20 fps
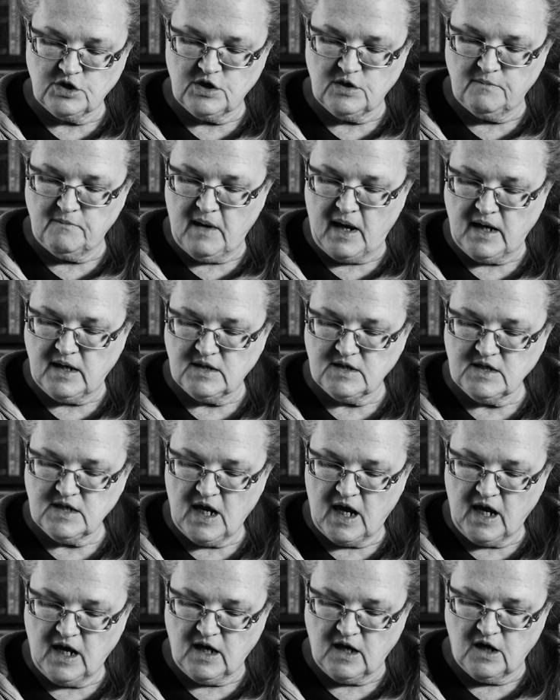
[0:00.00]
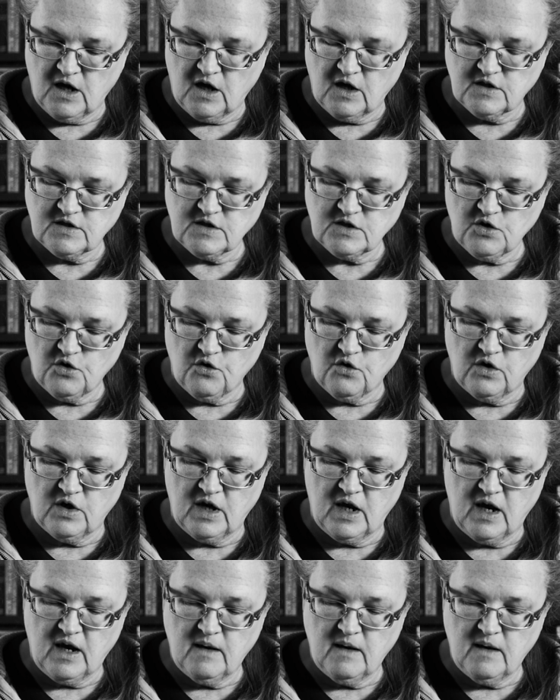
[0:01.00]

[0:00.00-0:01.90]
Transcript: to maintain a certain